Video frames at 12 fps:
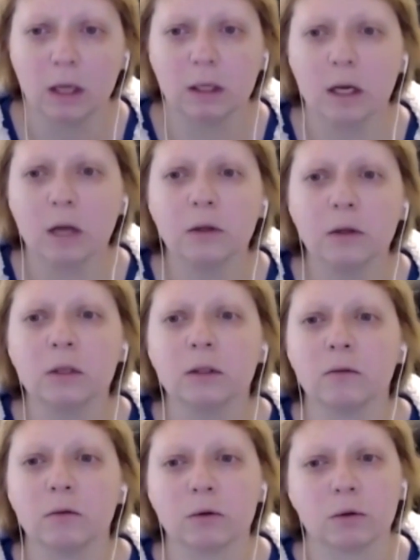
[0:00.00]
Nothing is
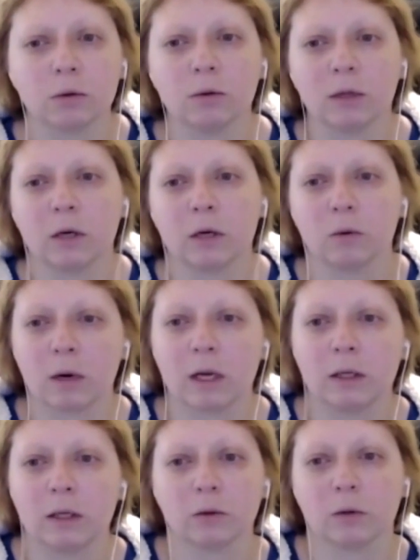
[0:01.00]
ever truly
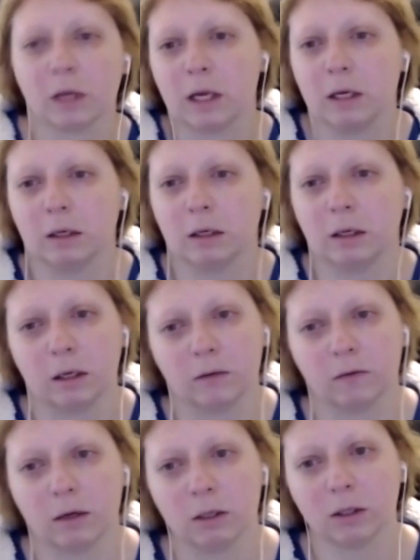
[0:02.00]
erased or hidden. It
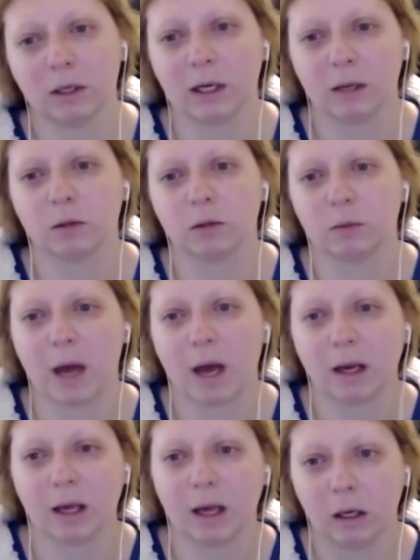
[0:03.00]
eventually comes back
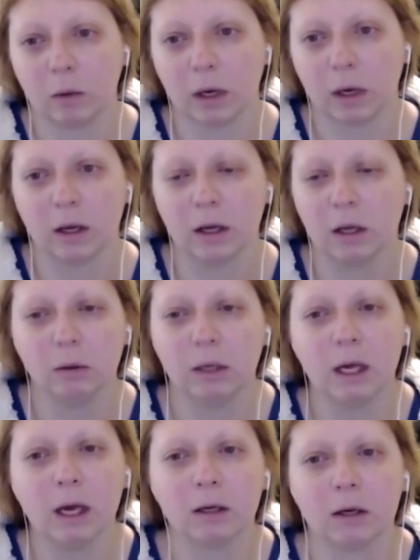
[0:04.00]
anyway. You
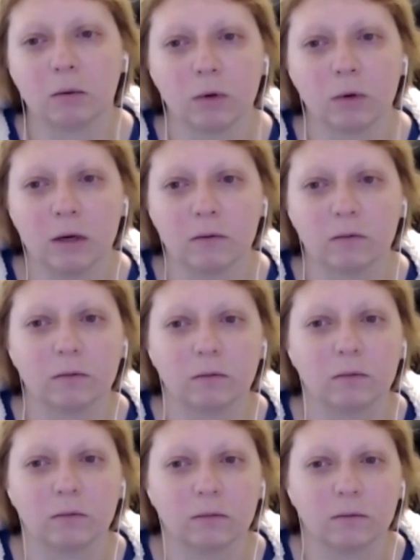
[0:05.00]
can't get rid of
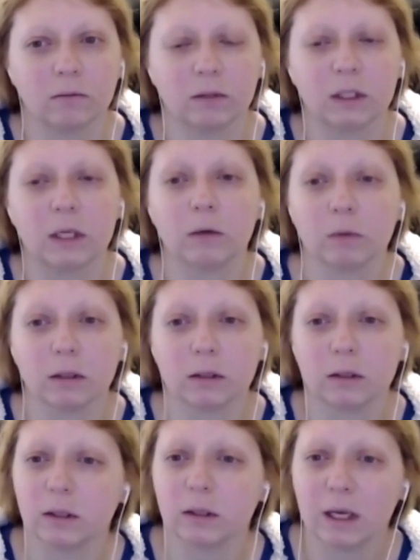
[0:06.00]

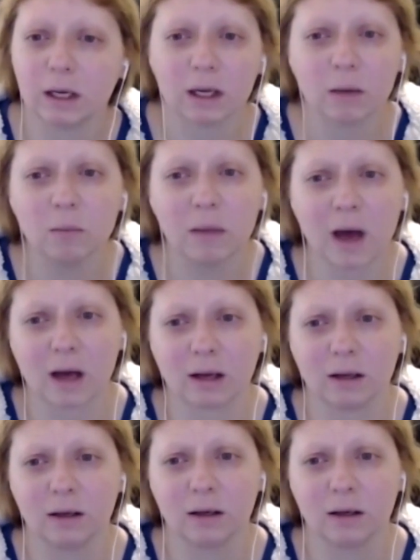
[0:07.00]
secrets. They come back.